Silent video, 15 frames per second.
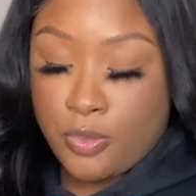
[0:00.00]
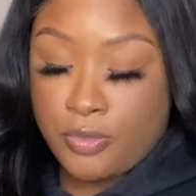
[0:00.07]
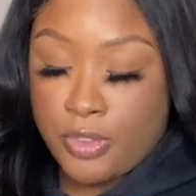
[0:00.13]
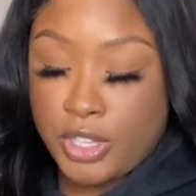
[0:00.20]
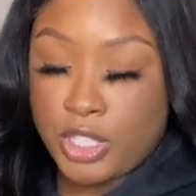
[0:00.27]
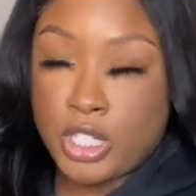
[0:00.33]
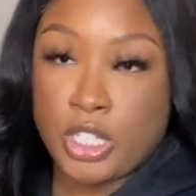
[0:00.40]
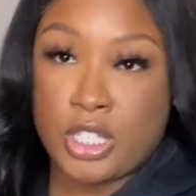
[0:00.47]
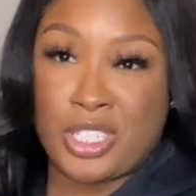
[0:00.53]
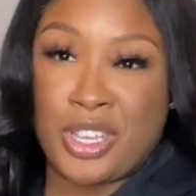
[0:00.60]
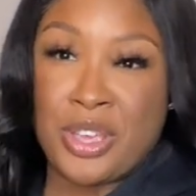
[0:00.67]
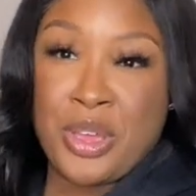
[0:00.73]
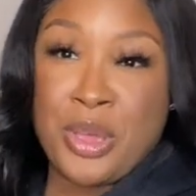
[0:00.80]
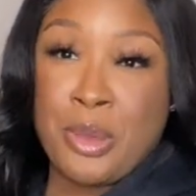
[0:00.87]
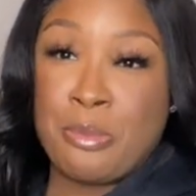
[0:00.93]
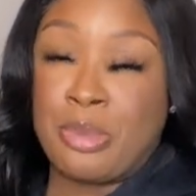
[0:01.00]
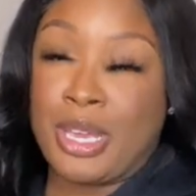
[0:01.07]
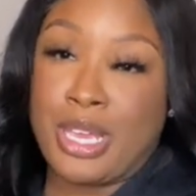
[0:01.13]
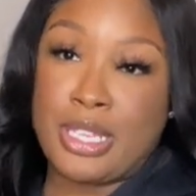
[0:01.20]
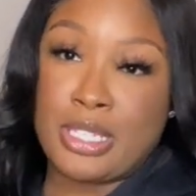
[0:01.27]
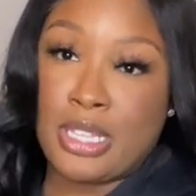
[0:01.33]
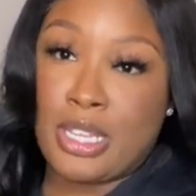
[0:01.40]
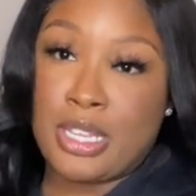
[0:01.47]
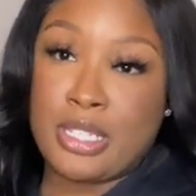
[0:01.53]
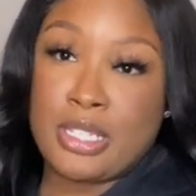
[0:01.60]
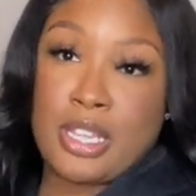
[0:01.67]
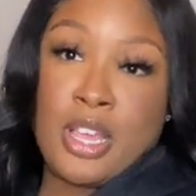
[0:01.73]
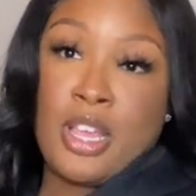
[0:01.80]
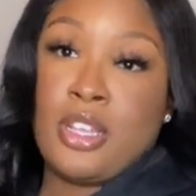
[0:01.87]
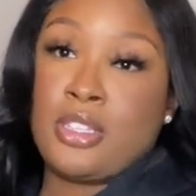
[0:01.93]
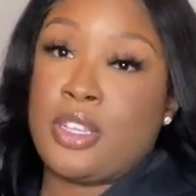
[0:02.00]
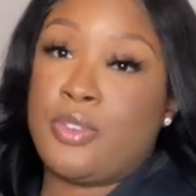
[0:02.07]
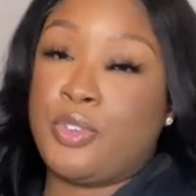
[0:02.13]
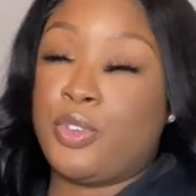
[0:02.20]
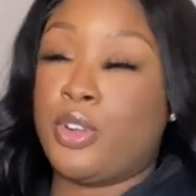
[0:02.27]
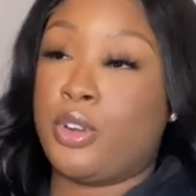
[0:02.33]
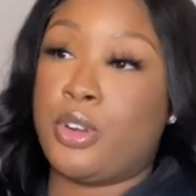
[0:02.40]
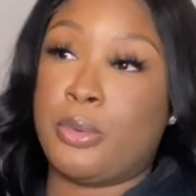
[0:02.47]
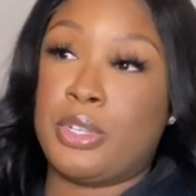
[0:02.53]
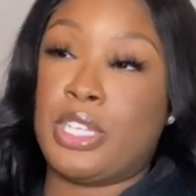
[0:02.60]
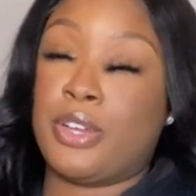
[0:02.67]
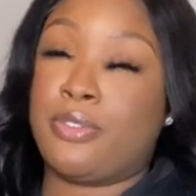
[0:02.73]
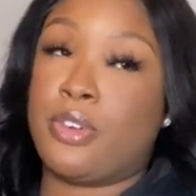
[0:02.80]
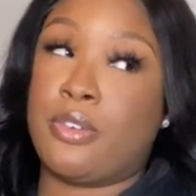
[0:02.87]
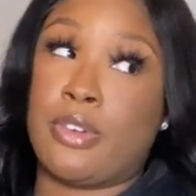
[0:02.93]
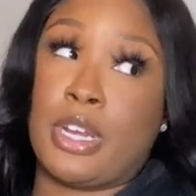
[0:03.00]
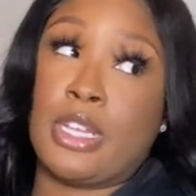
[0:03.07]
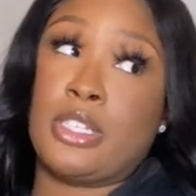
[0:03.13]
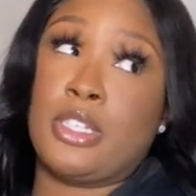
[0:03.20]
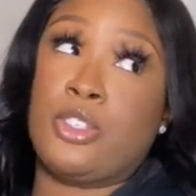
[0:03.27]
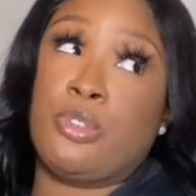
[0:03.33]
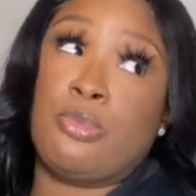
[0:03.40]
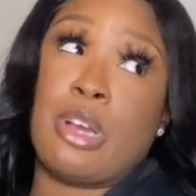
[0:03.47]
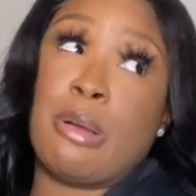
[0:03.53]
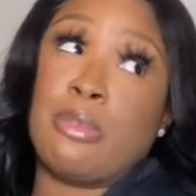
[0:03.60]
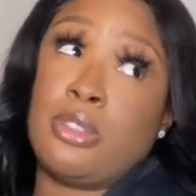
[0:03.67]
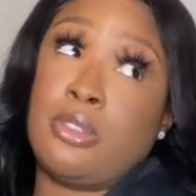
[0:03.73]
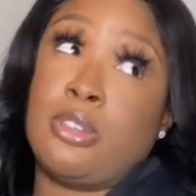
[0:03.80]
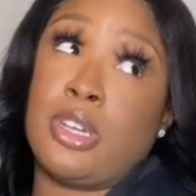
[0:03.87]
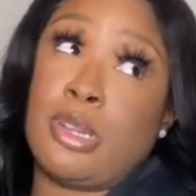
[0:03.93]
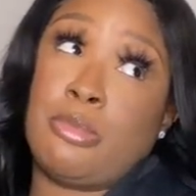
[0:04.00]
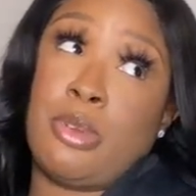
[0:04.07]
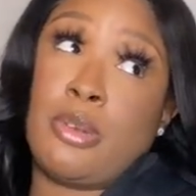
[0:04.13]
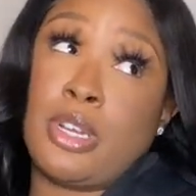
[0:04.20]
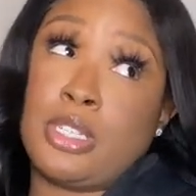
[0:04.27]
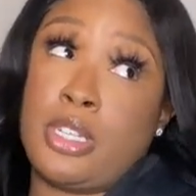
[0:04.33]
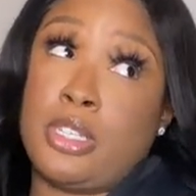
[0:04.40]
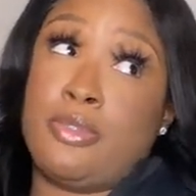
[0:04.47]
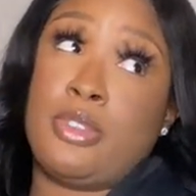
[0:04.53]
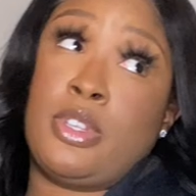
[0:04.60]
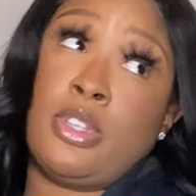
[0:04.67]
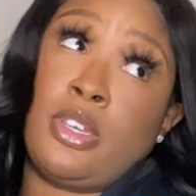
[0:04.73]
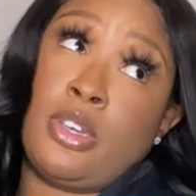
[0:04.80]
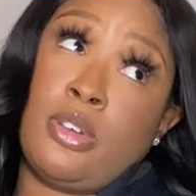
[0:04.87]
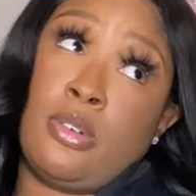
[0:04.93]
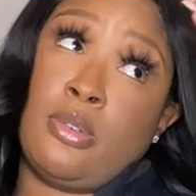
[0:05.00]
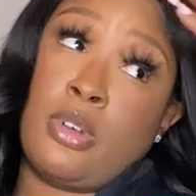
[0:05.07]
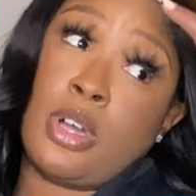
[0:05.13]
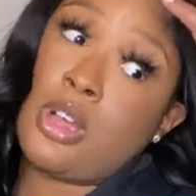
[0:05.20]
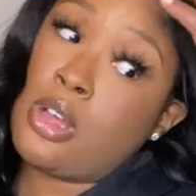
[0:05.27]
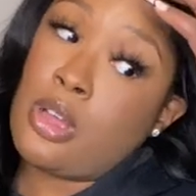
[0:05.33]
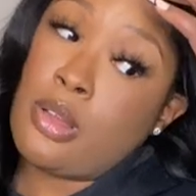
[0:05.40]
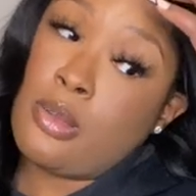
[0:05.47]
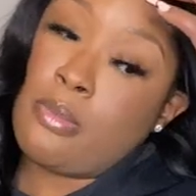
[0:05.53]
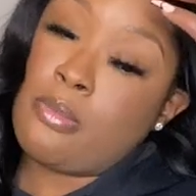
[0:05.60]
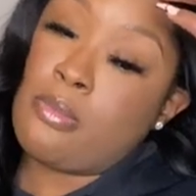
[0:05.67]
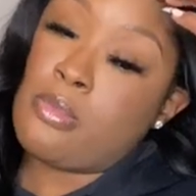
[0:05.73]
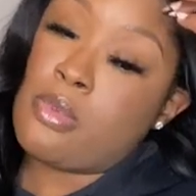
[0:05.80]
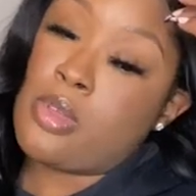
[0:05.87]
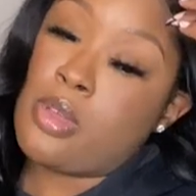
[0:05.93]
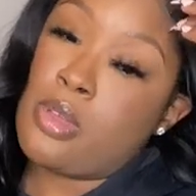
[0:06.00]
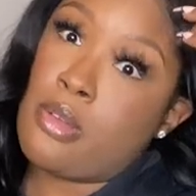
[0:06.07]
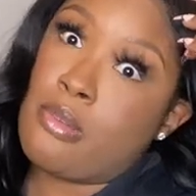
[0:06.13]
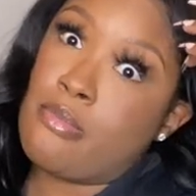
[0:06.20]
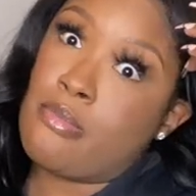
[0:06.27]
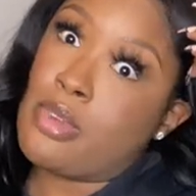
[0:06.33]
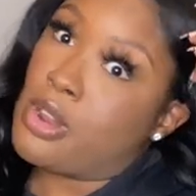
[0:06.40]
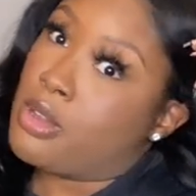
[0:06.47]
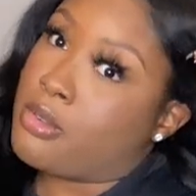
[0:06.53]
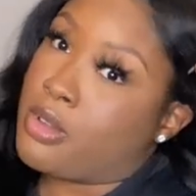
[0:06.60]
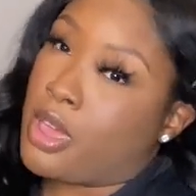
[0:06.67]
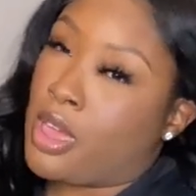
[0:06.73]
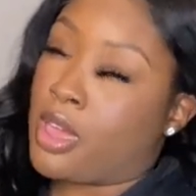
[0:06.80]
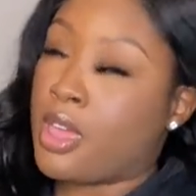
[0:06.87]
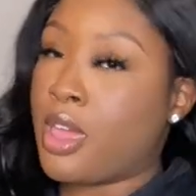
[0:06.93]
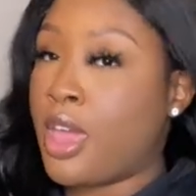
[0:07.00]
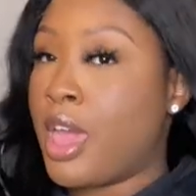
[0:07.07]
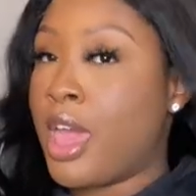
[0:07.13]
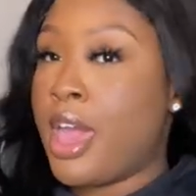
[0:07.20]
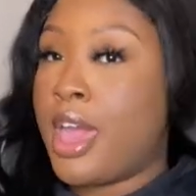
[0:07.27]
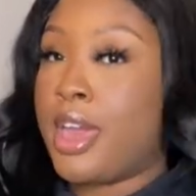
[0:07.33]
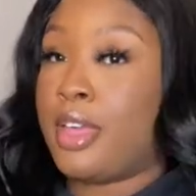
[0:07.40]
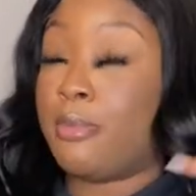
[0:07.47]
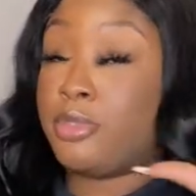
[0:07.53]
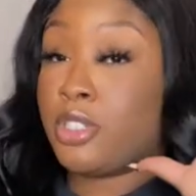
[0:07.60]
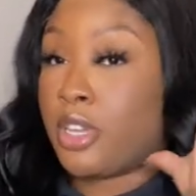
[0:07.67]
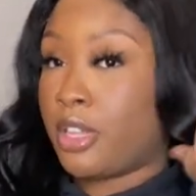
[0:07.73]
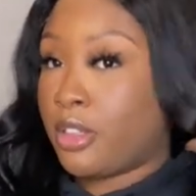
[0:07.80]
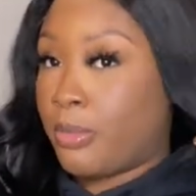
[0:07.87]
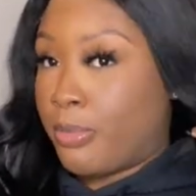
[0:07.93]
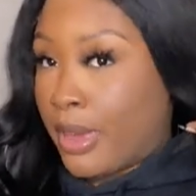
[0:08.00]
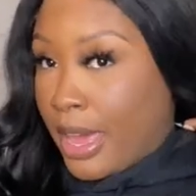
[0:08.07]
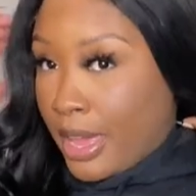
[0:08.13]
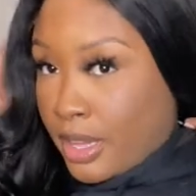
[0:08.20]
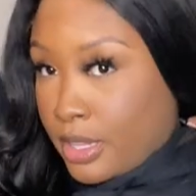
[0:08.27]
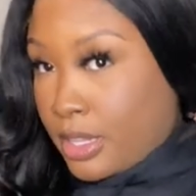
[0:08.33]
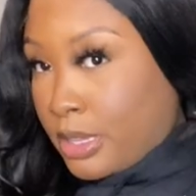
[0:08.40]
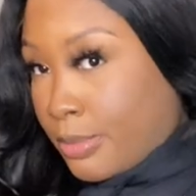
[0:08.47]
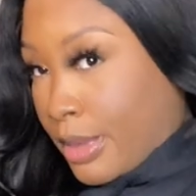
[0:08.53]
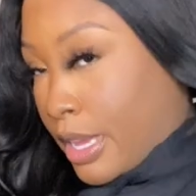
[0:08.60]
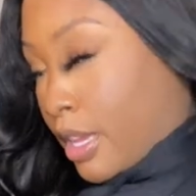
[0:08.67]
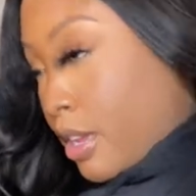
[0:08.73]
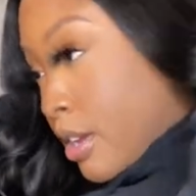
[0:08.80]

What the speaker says: vintage pieces. So if you don't know what Death Row Records is, you're probably still going to be watching this video. But okay. And I'm going to show y'all the back. Look at the back,